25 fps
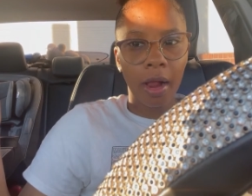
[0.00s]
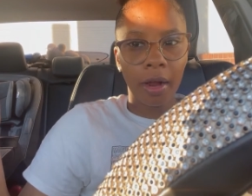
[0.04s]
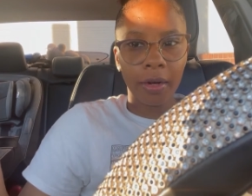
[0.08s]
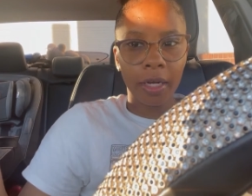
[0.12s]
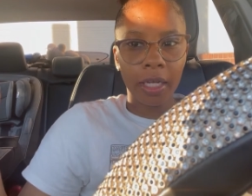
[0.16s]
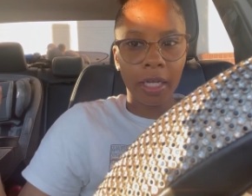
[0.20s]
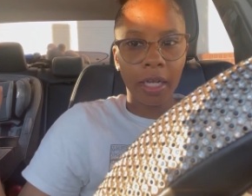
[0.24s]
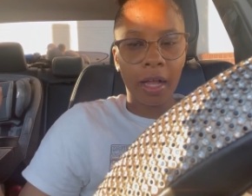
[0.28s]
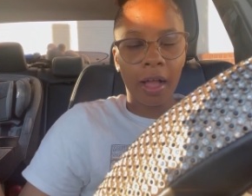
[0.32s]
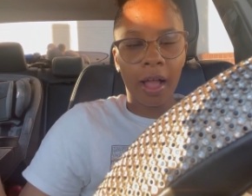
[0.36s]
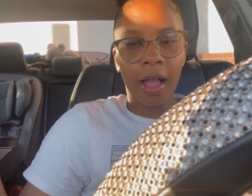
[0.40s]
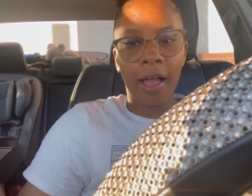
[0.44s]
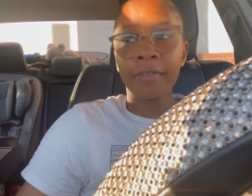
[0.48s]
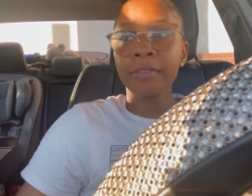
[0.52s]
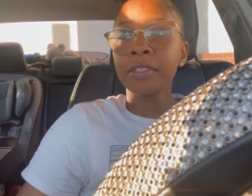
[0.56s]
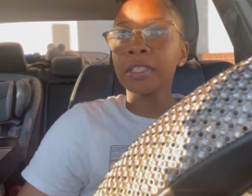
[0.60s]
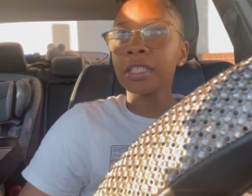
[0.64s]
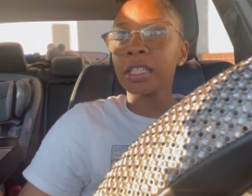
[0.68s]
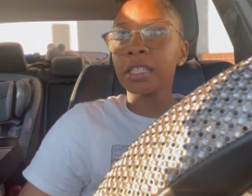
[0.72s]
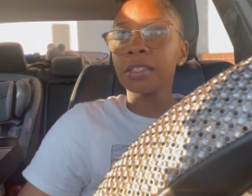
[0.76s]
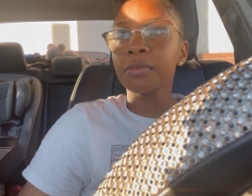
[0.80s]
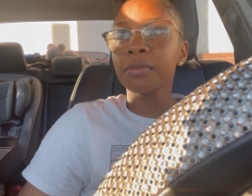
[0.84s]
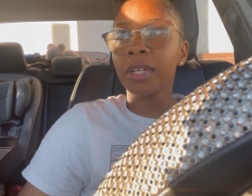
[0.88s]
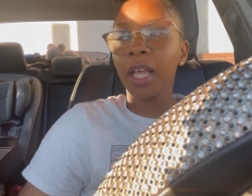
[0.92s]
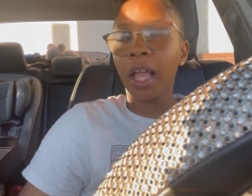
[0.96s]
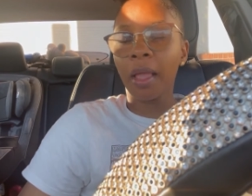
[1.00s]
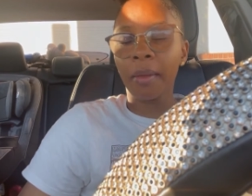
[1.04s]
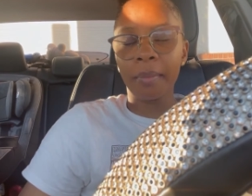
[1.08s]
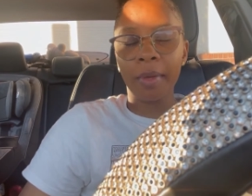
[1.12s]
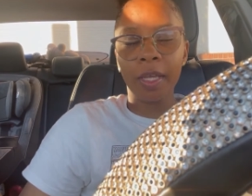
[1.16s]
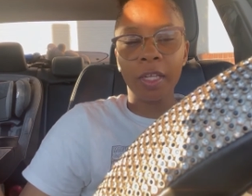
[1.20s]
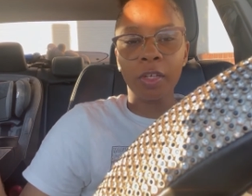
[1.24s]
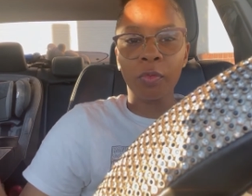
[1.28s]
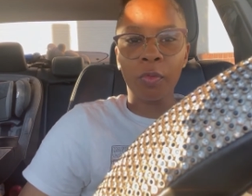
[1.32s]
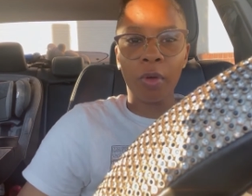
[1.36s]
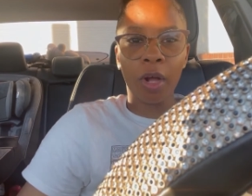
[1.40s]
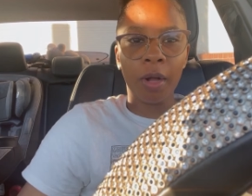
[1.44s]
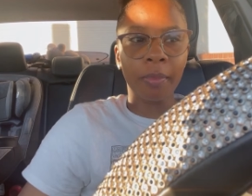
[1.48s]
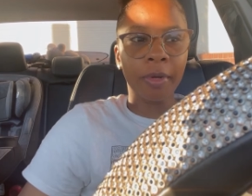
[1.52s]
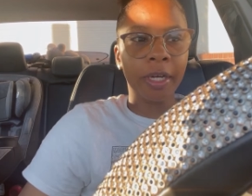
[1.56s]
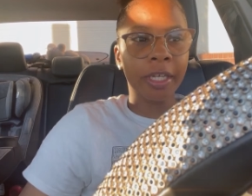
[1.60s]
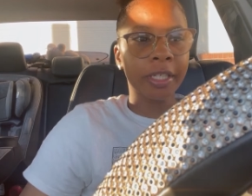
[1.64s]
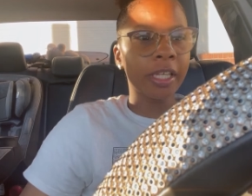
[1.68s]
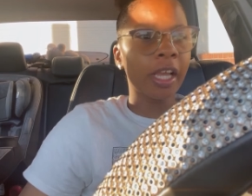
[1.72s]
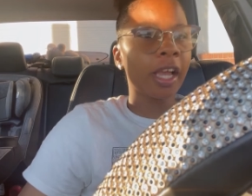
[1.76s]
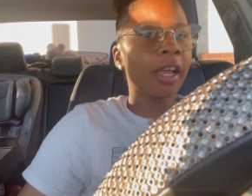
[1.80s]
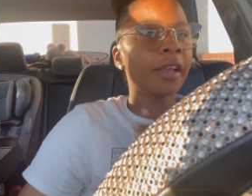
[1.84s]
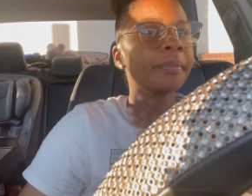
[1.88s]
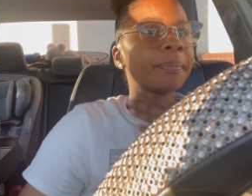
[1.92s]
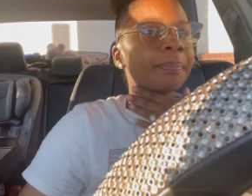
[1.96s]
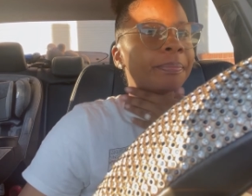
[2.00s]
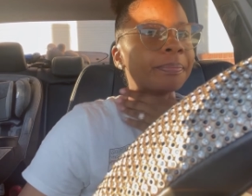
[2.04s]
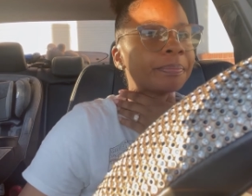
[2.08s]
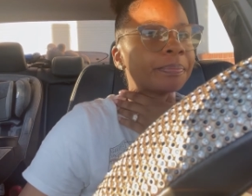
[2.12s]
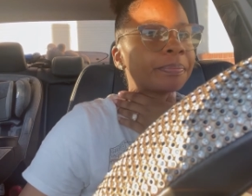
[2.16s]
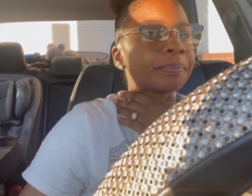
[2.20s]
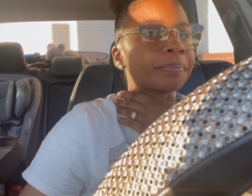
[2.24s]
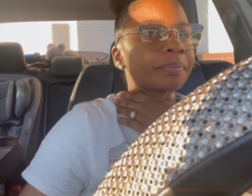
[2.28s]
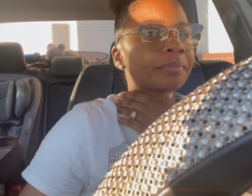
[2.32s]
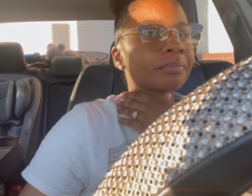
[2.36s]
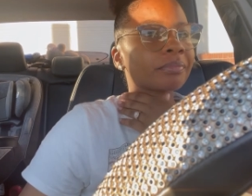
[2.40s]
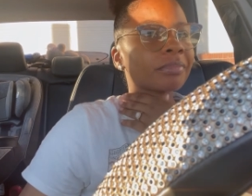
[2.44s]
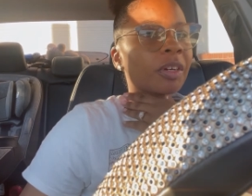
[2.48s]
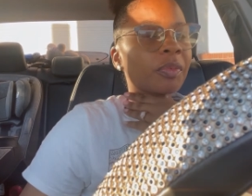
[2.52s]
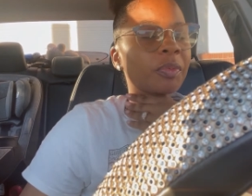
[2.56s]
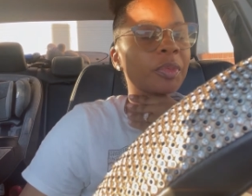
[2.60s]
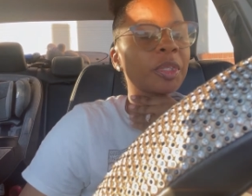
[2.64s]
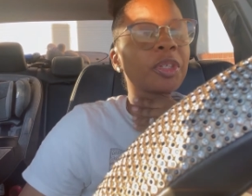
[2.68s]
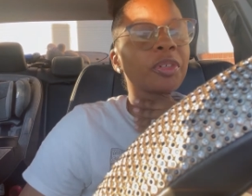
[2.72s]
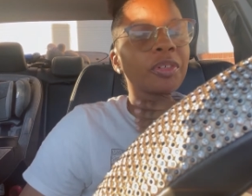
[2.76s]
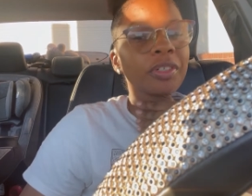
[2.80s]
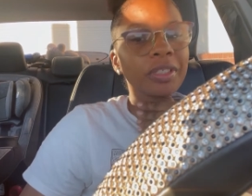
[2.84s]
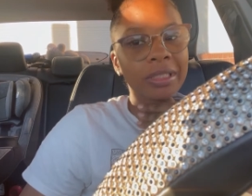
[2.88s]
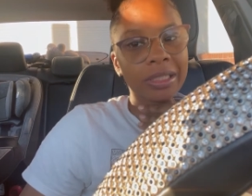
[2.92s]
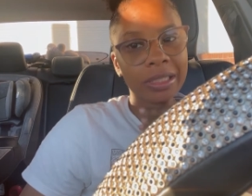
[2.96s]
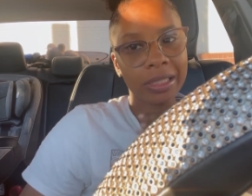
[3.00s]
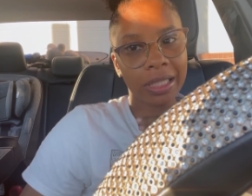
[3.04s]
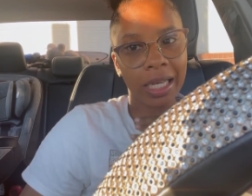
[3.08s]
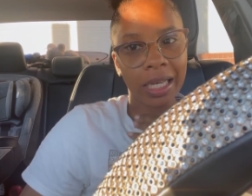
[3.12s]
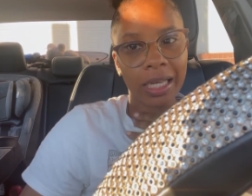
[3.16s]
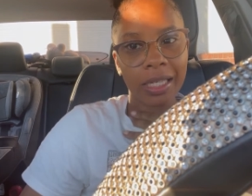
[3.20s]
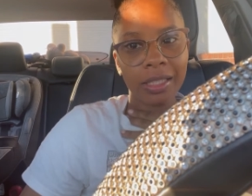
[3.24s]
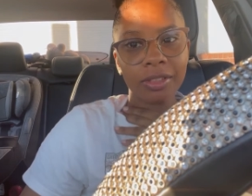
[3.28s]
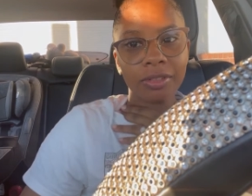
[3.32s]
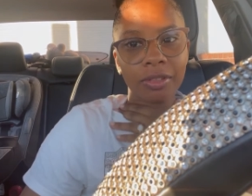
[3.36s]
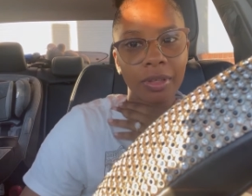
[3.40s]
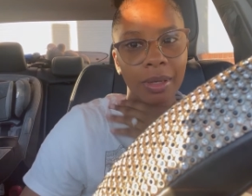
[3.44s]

right, y'all. Obviously, we ain't been to Walmart yet, but we going tonight.